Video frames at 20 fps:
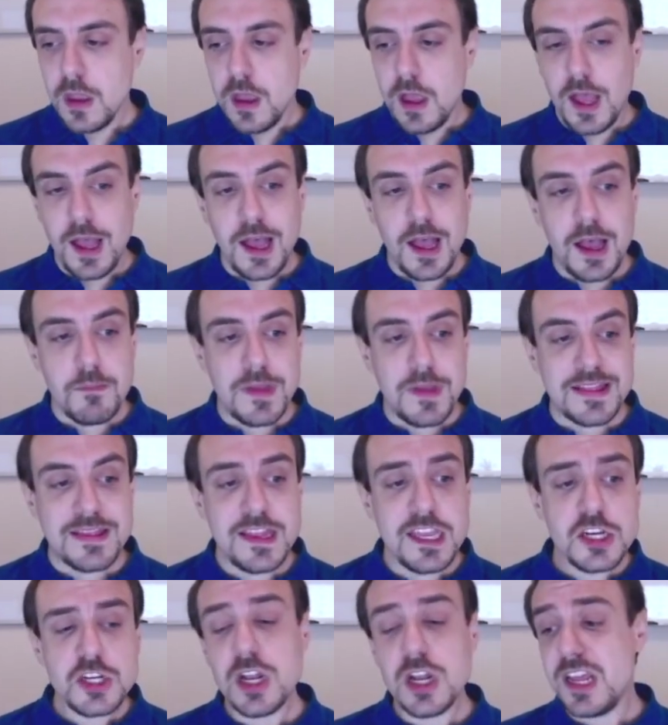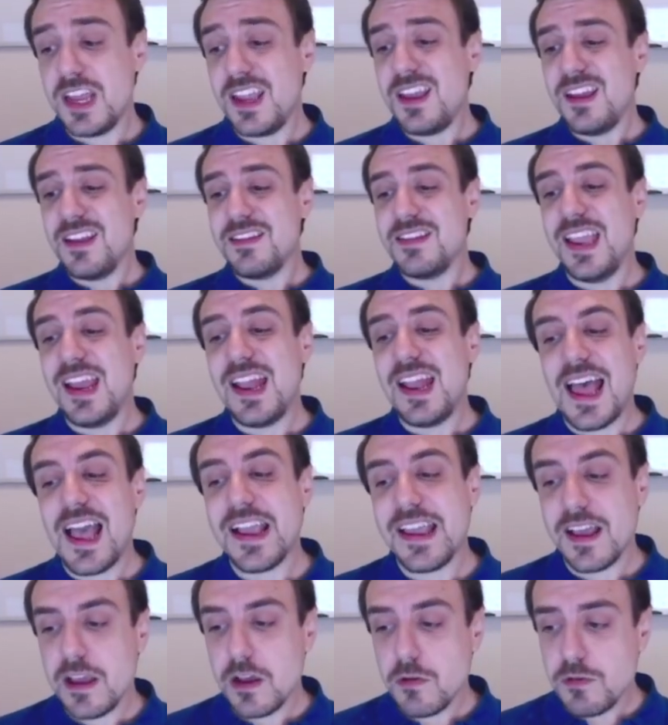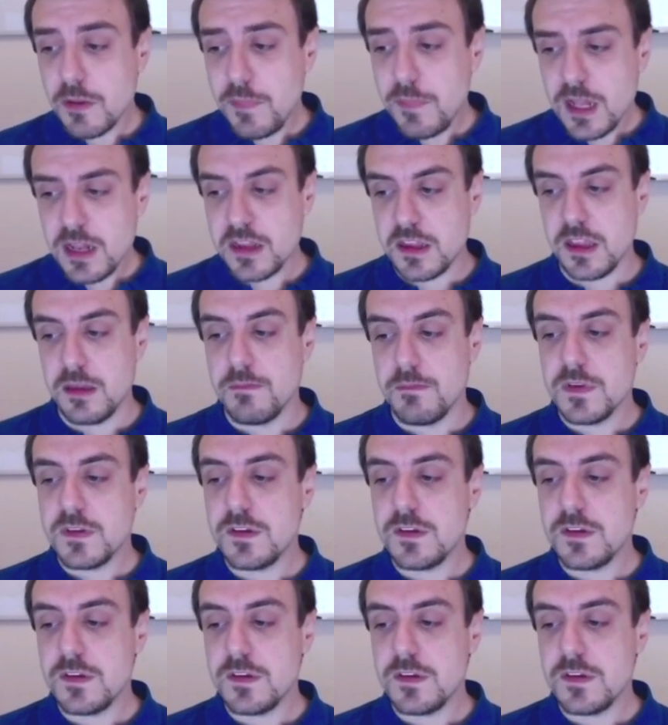Additionally, they lack accountability.